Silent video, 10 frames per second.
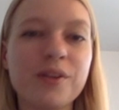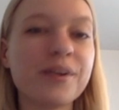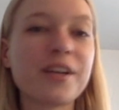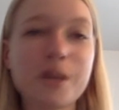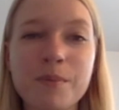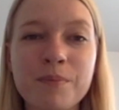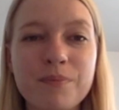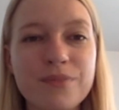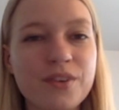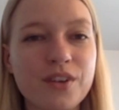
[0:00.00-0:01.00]
look it up
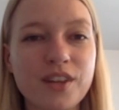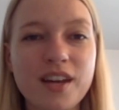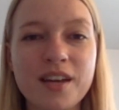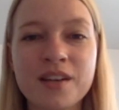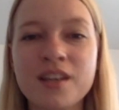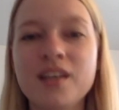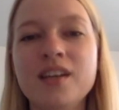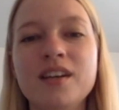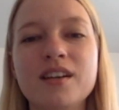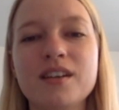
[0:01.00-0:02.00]
online
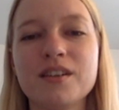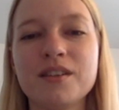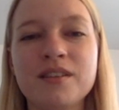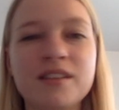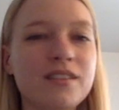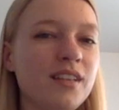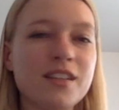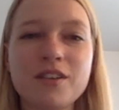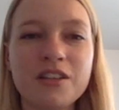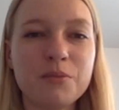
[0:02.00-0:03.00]
and just
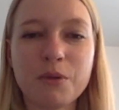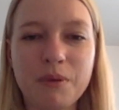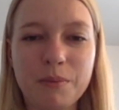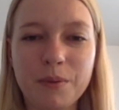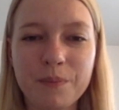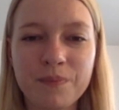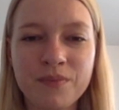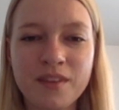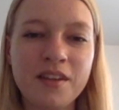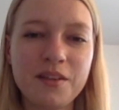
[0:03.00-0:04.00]
talk to more people.
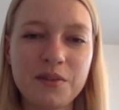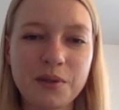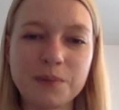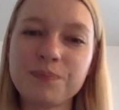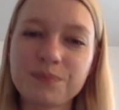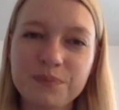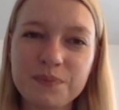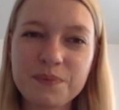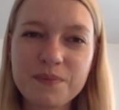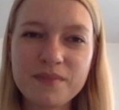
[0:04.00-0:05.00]
So
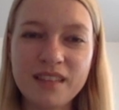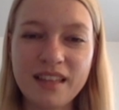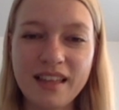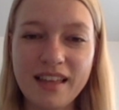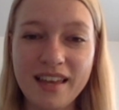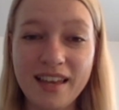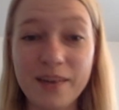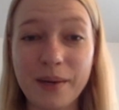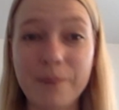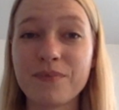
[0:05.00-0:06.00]

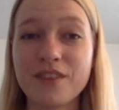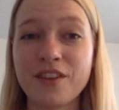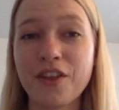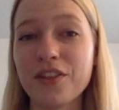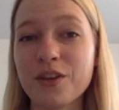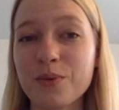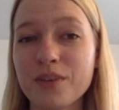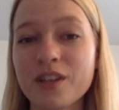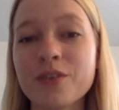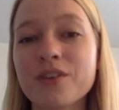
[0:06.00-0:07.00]
anyway, another thing you
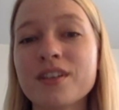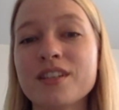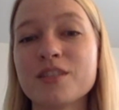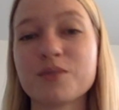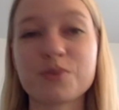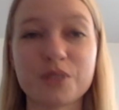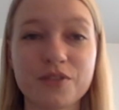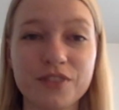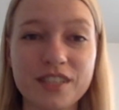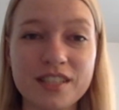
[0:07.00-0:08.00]
really learn is
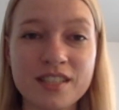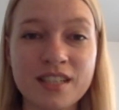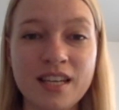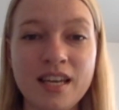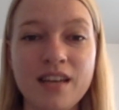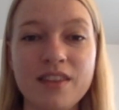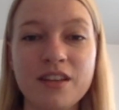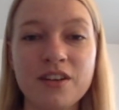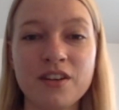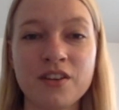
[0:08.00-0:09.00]
resourcefulness.
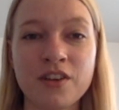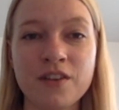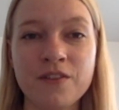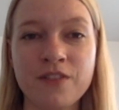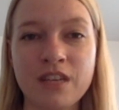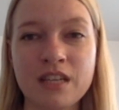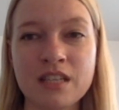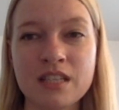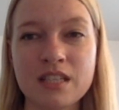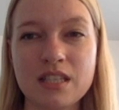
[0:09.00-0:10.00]
There are a lot of
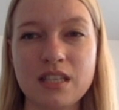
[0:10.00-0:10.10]
things